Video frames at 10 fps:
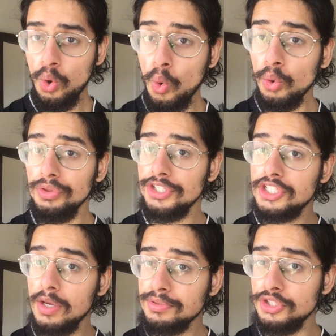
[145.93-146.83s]
or the
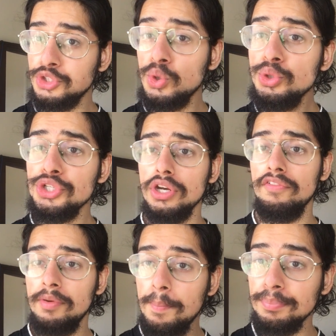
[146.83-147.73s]
substitution
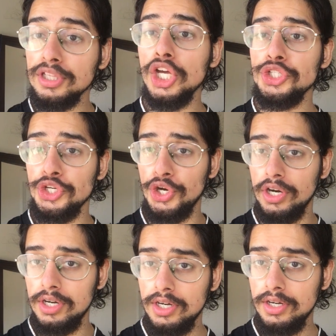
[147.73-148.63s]
of pleasure
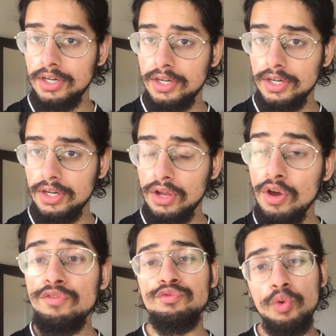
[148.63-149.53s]

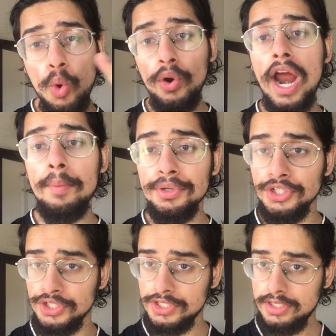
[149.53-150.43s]
for
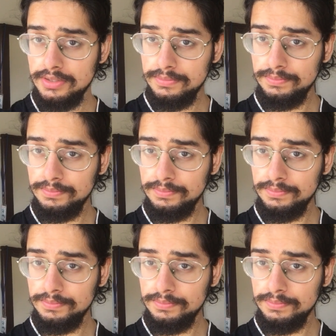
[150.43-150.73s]
happiness.